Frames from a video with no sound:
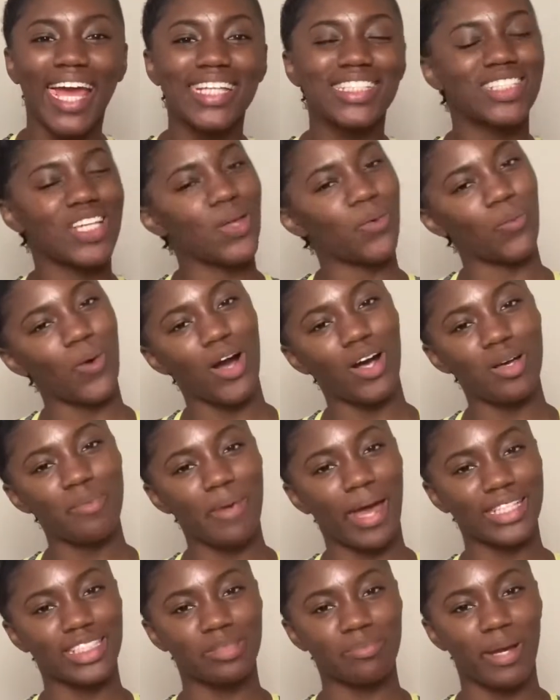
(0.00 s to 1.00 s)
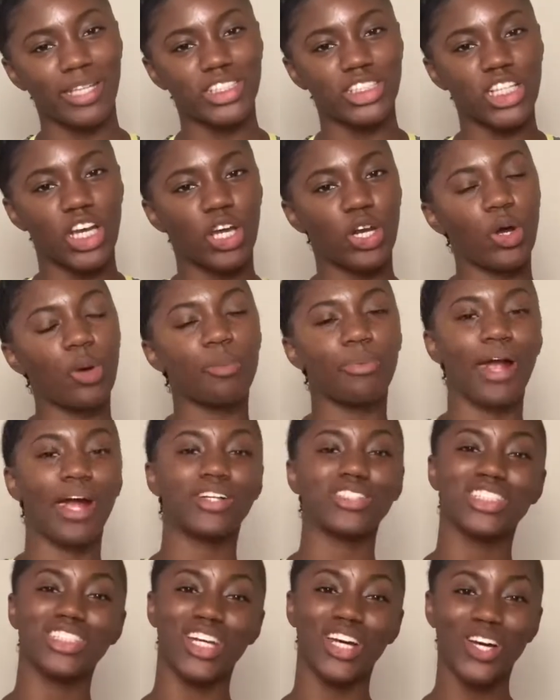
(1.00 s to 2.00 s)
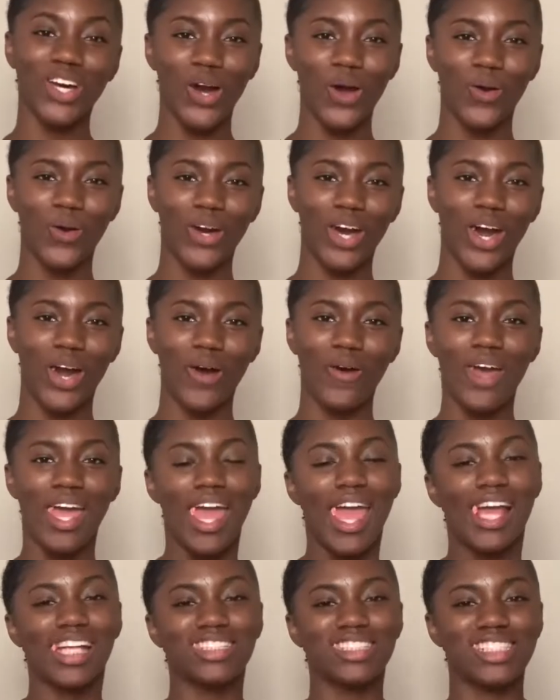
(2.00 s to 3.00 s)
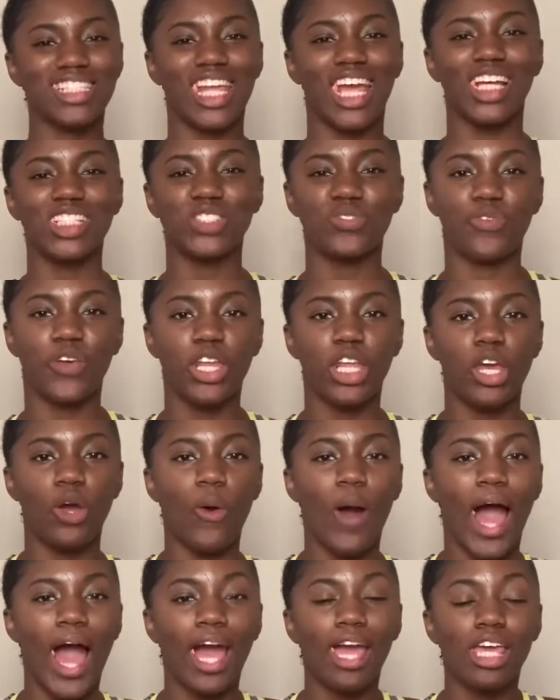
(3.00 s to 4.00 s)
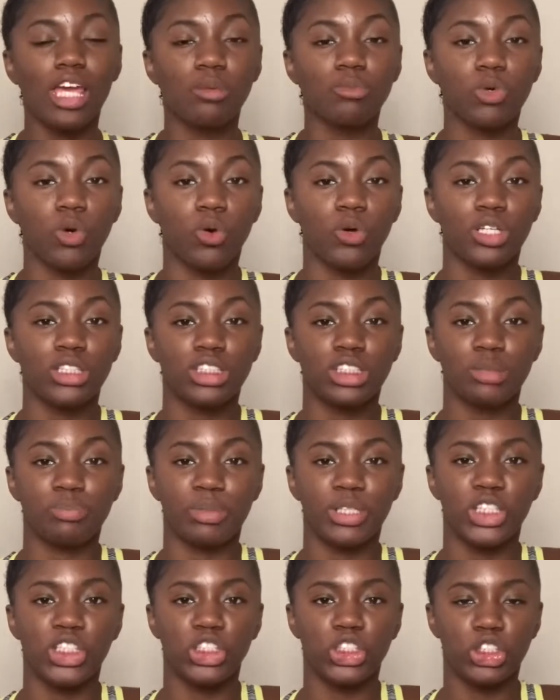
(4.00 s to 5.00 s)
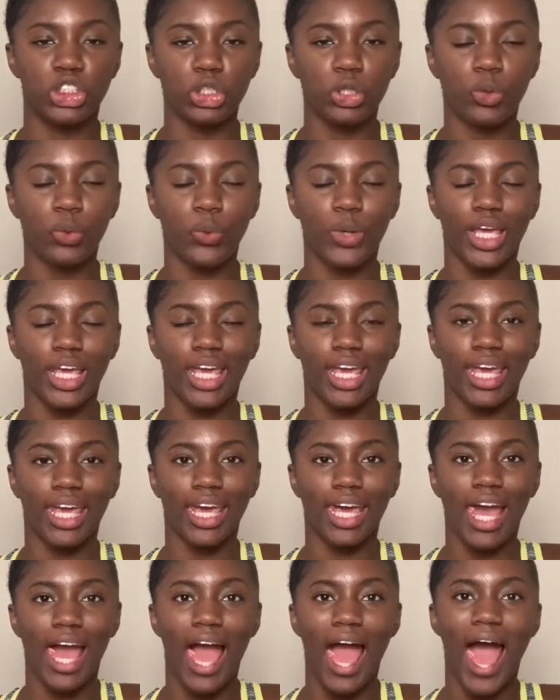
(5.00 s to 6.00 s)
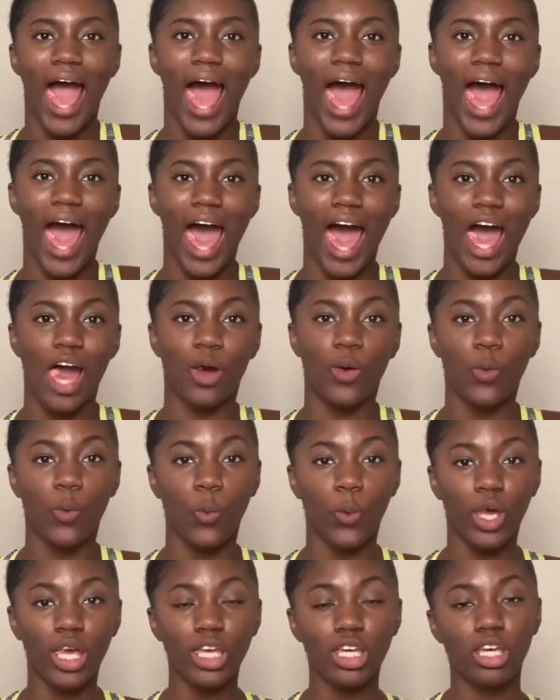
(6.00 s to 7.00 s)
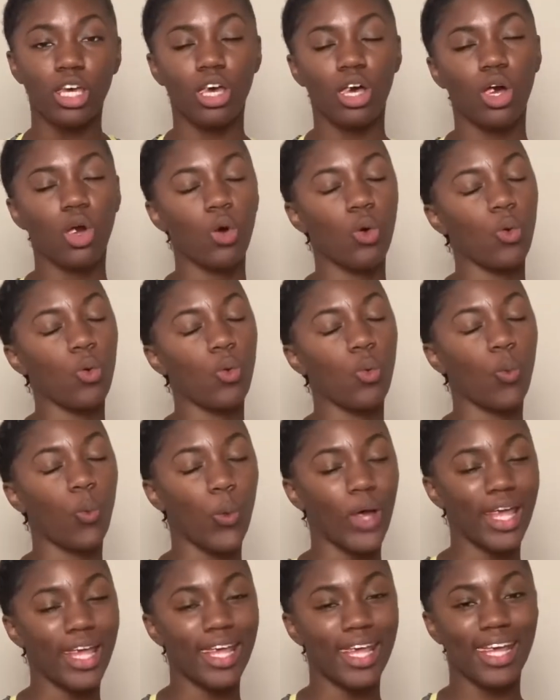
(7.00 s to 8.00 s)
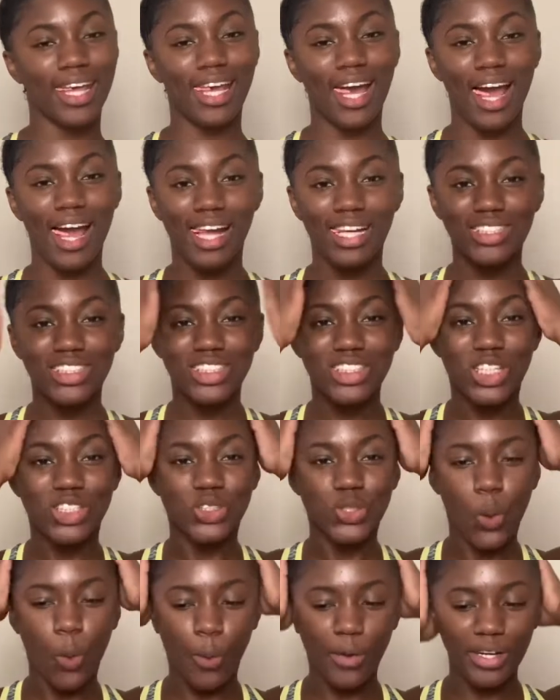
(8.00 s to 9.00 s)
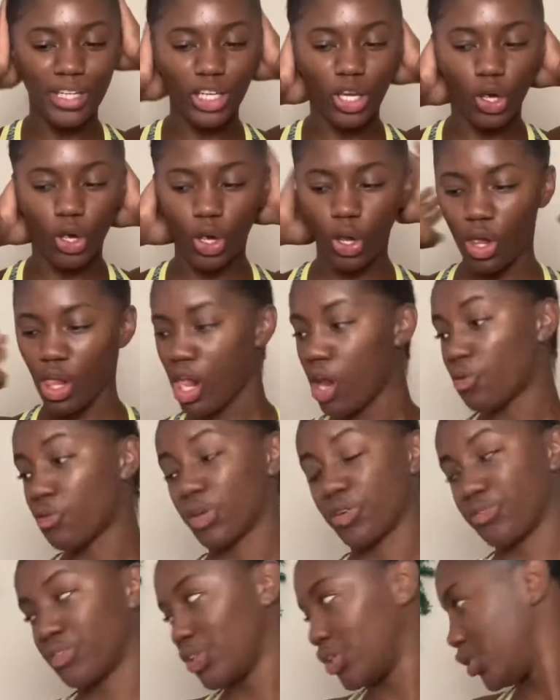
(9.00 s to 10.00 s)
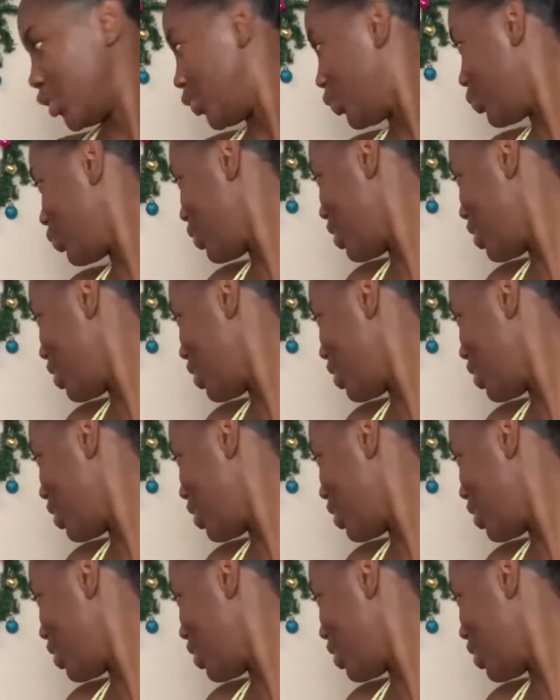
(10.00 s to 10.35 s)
and welcome back to my channel, Brown Sugar Cocoa. In today's video, I am going to be doing a quick wig tutorial review.